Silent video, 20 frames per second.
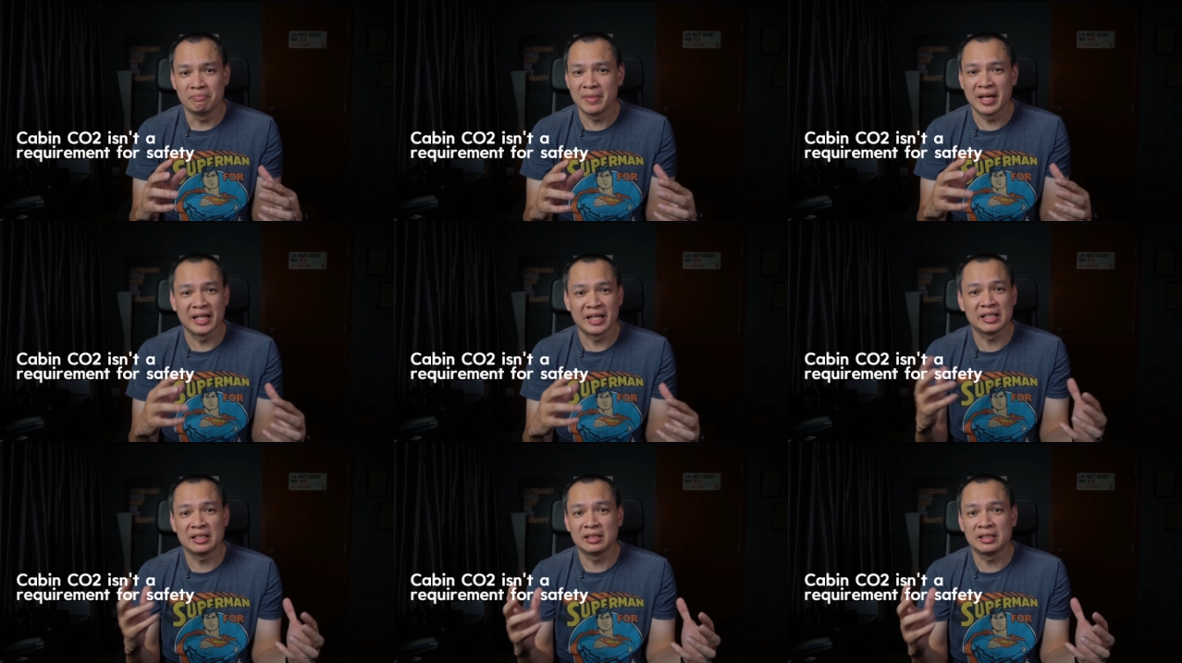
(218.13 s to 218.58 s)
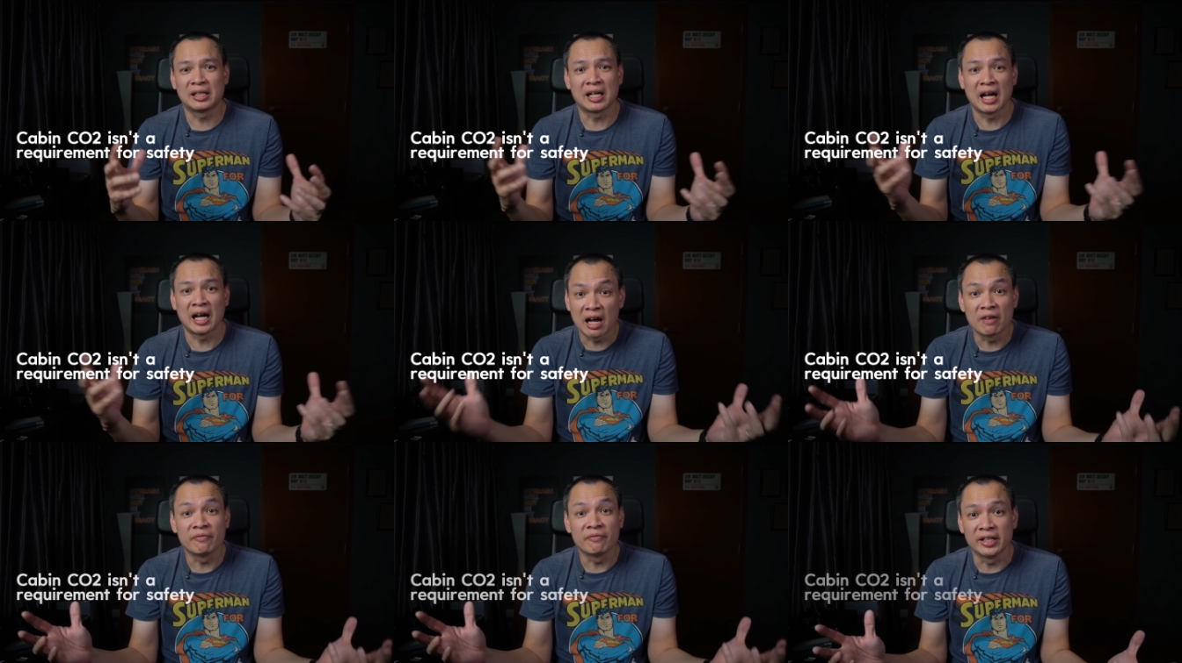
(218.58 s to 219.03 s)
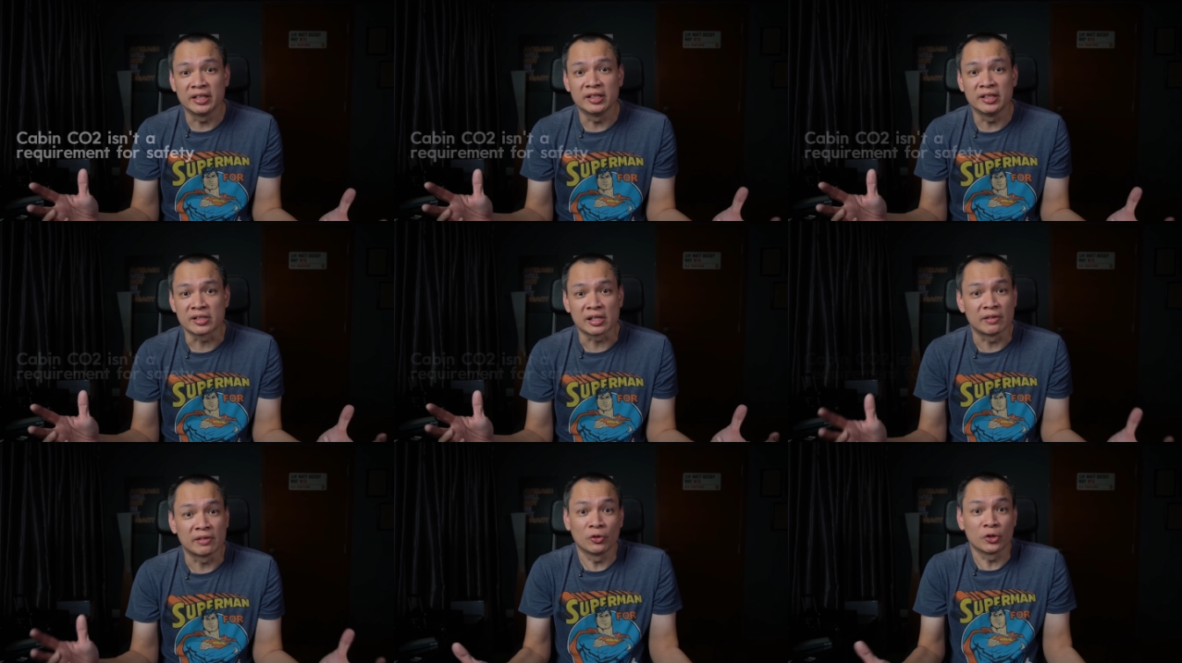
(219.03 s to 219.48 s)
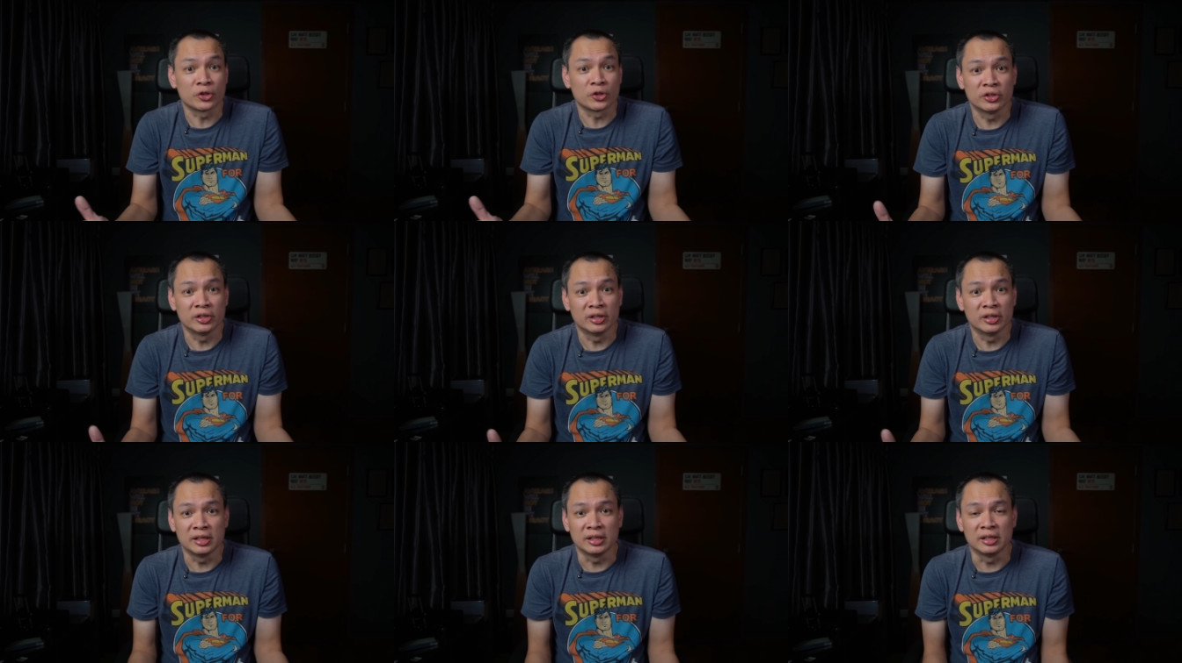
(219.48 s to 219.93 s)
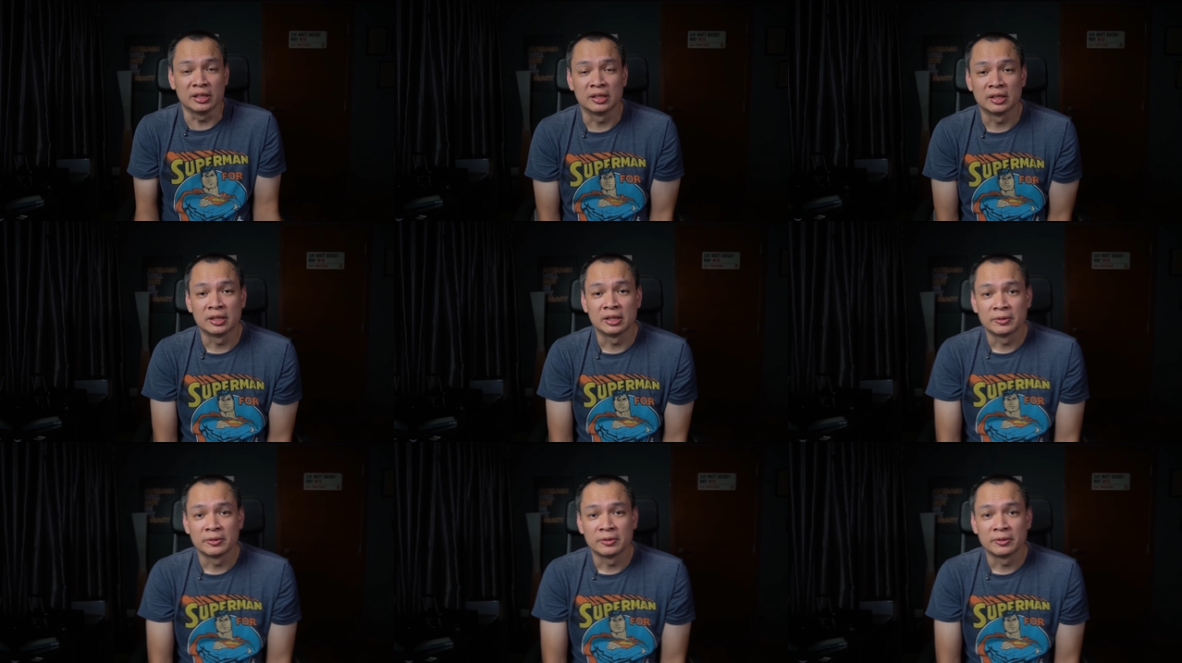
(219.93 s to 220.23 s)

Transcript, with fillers: many car vendors, unfortunately.